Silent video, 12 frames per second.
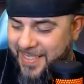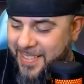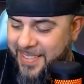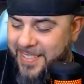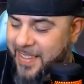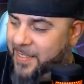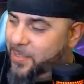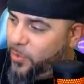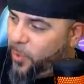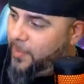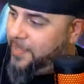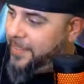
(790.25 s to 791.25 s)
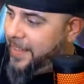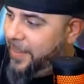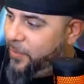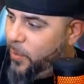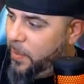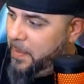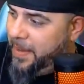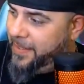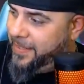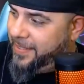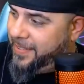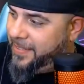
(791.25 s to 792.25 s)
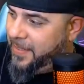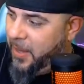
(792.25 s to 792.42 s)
just stories like that is what makes,